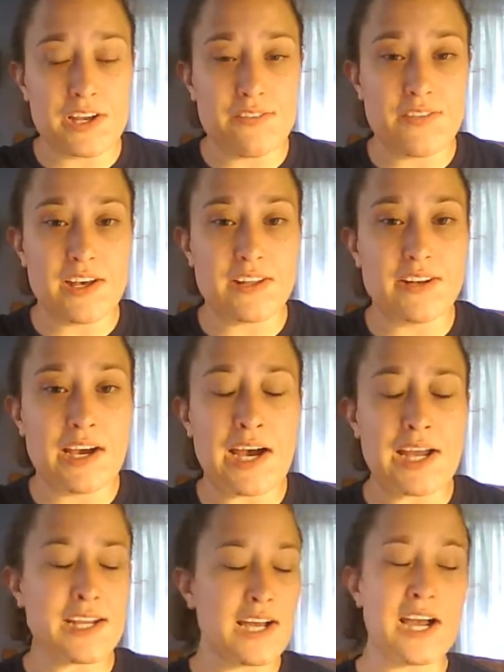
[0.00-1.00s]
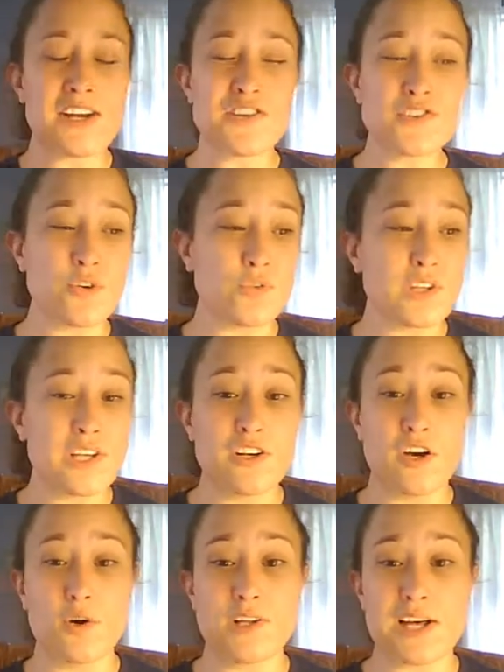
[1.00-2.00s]
and then I just don't really
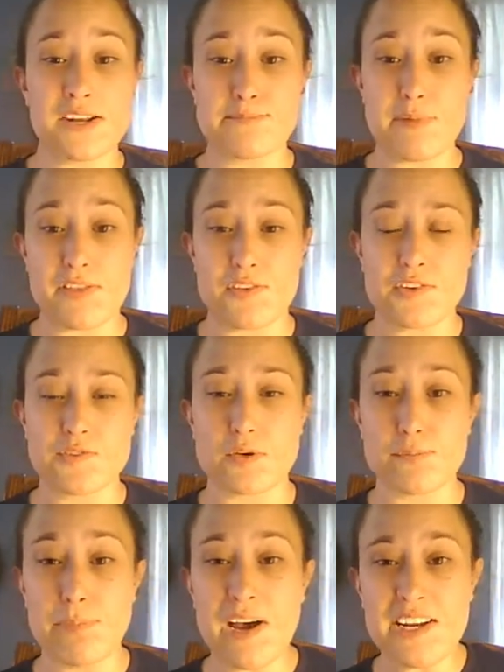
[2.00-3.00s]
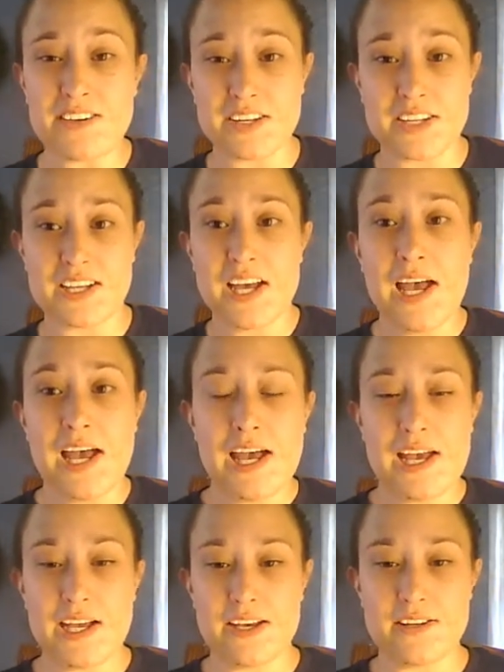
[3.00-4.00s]
know a lot of methods for binding,
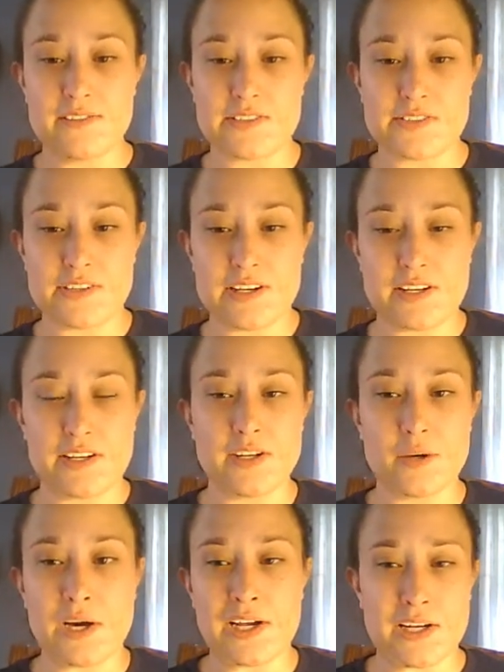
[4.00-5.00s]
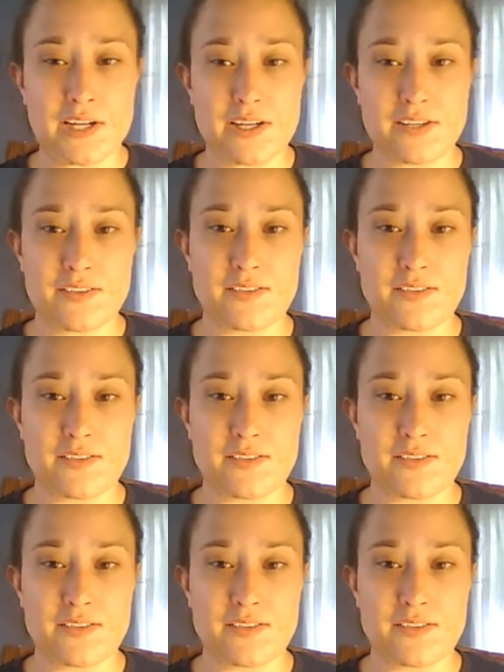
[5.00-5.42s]
and I